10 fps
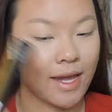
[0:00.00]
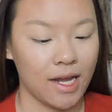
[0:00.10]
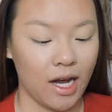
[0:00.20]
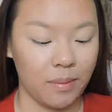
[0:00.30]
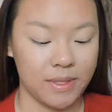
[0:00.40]

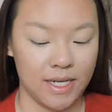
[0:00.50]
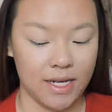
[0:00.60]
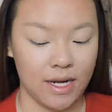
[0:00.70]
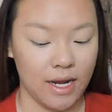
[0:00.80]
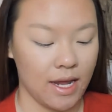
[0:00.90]
copped
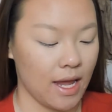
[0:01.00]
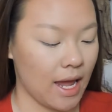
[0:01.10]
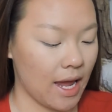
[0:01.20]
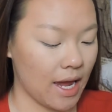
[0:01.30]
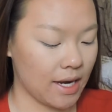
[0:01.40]
it.
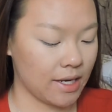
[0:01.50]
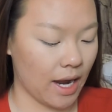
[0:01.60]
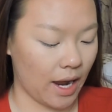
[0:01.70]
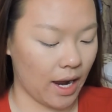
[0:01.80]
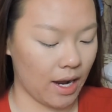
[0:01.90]
and
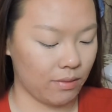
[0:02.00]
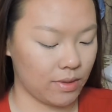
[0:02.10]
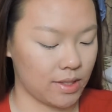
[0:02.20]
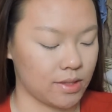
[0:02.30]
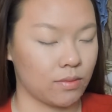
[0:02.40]
I
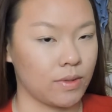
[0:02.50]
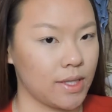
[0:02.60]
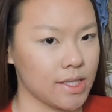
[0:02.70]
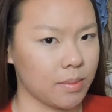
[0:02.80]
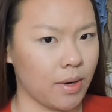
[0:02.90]
was
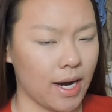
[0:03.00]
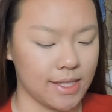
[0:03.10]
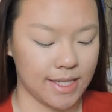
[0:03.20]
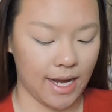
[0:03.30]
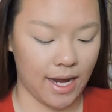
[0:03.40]
really
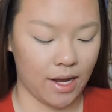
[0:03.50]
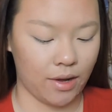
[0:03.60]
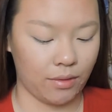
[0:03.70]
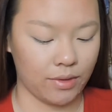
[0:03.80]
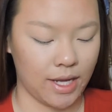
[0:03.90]
surprised at
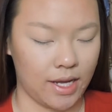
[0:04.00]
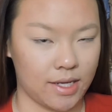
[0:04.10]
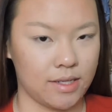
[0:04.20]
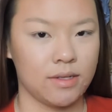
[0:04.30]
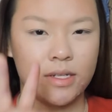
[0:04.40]
how like